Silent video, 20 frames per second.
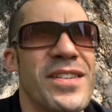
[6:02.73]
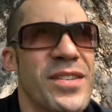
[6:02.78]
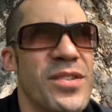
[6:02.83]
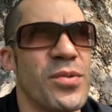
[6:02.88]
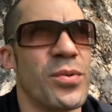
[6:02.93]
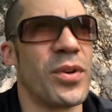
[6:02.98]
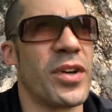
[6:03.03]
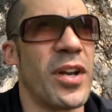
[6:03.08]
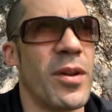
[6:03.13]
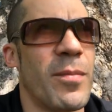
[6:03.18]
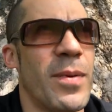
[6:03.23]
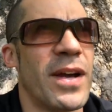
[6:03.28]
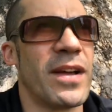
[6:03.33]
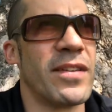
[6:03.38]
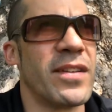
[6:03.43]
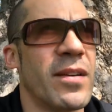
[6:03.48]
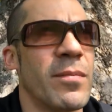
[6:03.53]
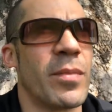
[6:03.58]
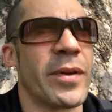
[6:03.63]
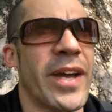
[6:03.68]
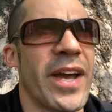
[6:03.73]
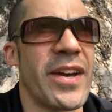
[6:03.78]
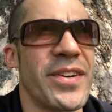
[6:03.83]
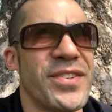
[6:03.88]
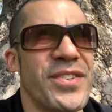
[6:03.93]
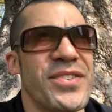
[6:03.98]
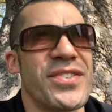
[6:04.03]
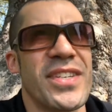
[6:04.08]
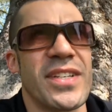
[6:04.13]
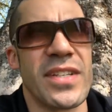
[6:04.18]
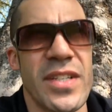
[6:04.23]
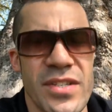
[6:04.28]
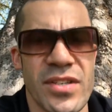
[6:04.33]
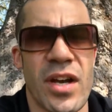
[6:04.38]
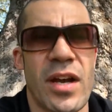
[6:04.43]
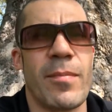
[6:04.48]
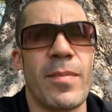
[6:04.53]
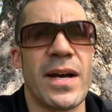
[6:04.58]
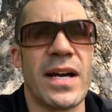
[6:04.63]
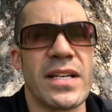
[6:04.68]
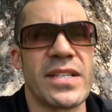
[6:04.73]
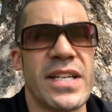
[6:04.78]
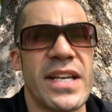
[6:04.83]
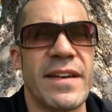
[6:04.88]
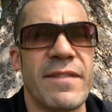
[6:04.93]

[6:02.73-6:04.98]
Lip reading: into talking about the implications that desire paths